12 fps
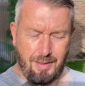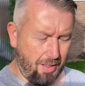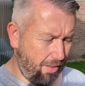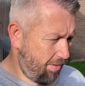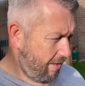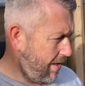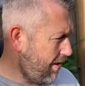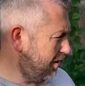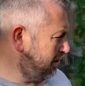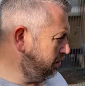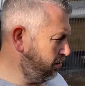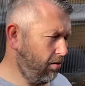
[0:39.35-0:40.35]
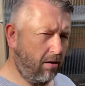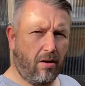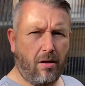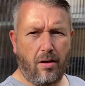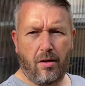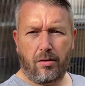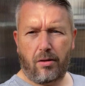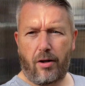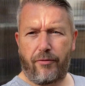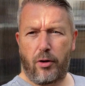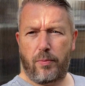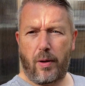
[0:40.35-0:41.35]
and got a
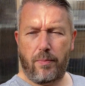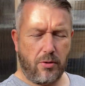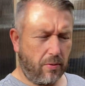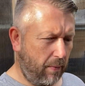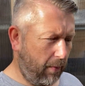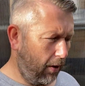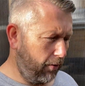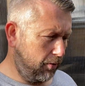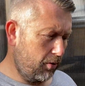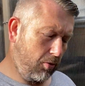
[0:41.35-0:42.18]
few problems with the pond,